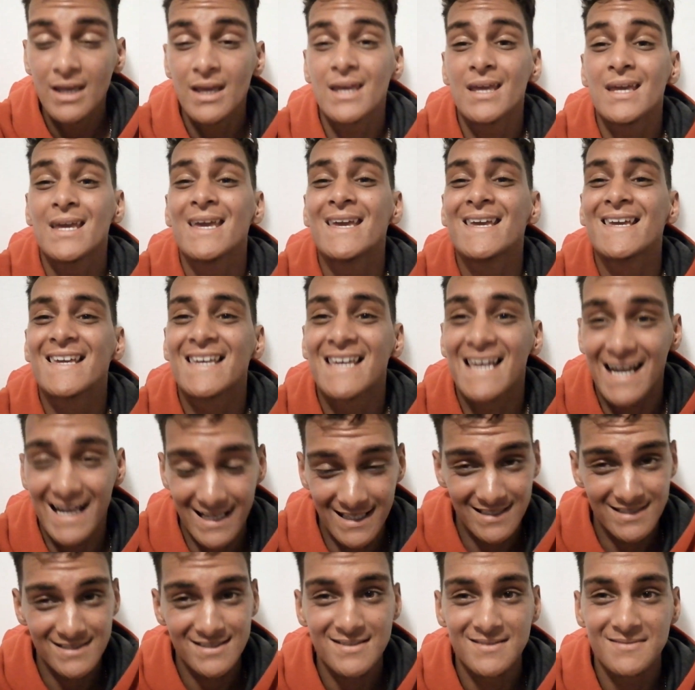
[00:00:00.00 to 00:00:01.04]
And
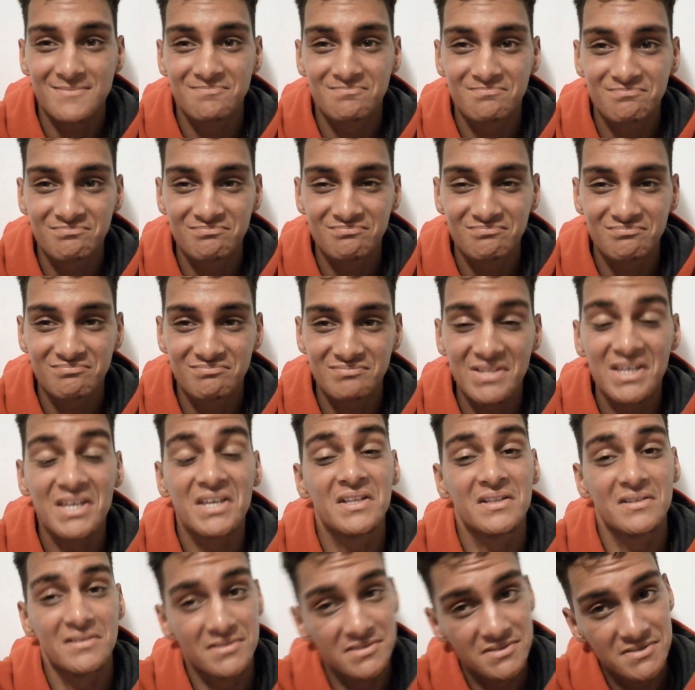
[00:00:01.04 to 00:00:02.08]
guys and
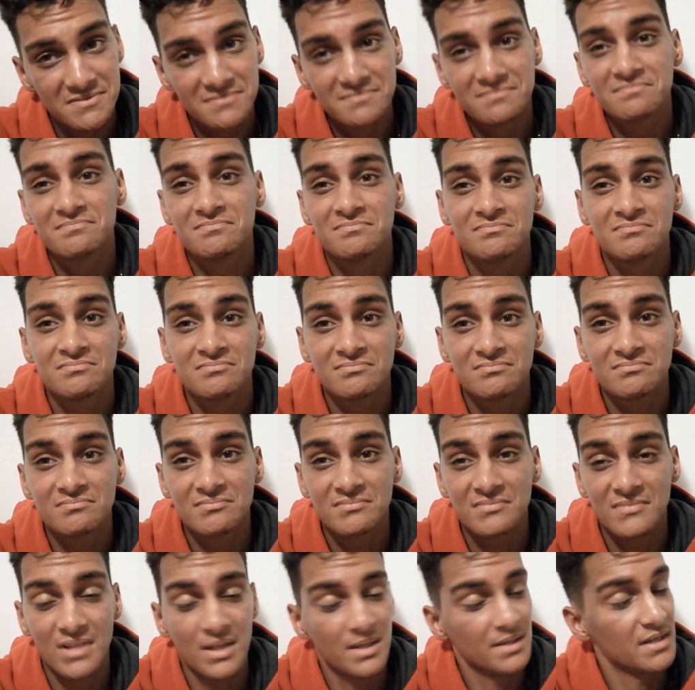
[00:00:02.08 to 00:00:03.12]
girls
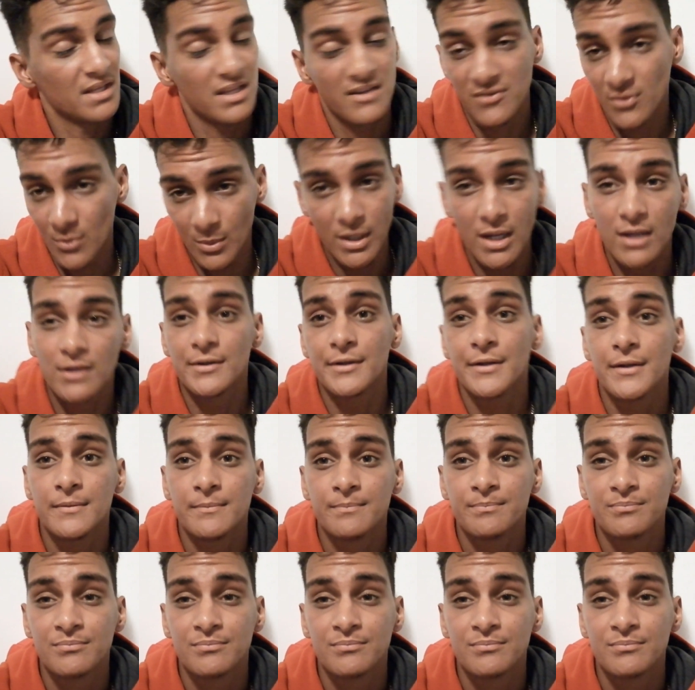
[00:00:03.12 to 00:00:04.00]
and everyone out there,